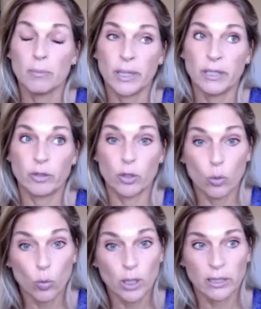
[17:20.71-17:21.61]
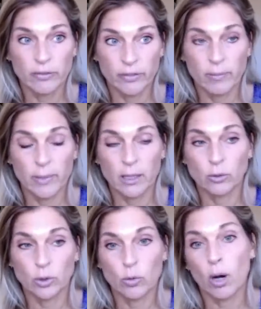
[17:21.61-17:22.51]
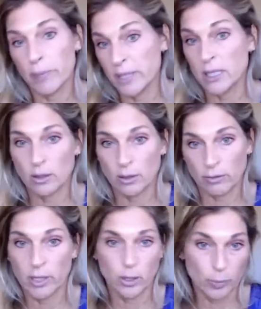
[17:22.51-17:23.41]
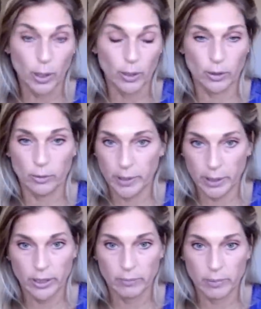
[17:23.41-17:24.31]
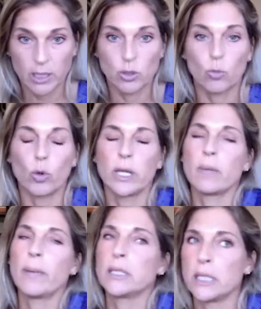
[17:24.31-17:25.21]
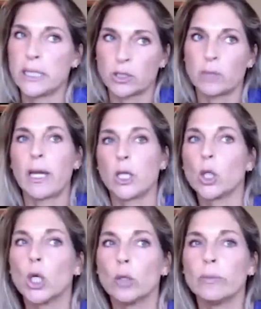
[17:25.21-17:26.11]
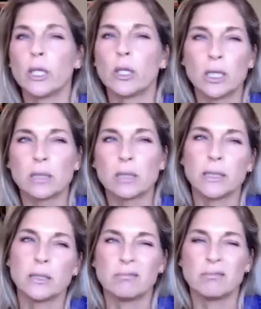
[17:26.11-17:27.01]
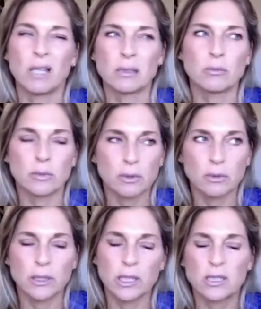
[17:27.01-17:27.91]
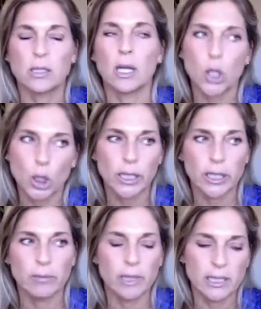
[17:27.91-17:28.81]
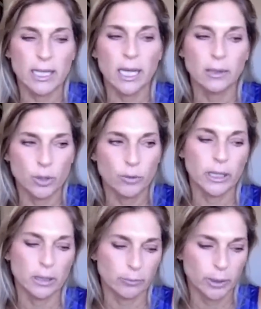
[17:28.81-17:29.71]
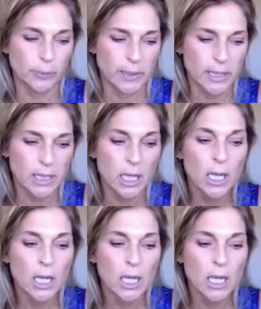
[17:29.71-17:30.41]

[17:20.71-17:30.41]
but if you're a working female, you are busier than your partner, period, because you're worrying about details about your home that your husband doesn't, it doesn't occur to him. He's not doing it on purpose.